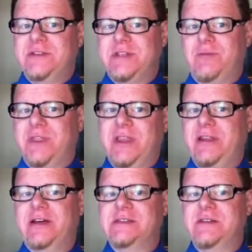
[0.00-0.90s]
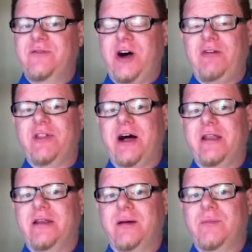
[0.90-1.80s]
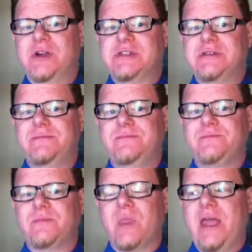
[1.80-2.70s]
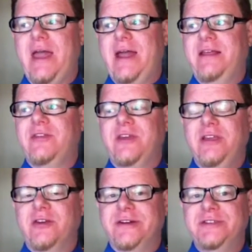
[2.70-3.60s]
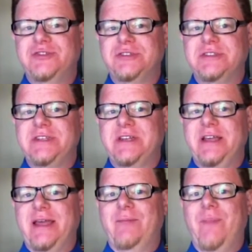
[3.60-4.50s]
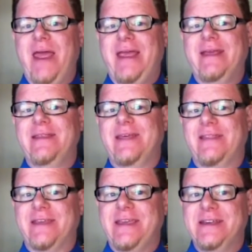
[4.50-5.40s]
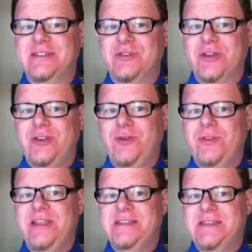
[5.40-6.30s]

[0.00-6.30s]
to something that does involve a lot of numbers, anything you're interested in making that the kids are into these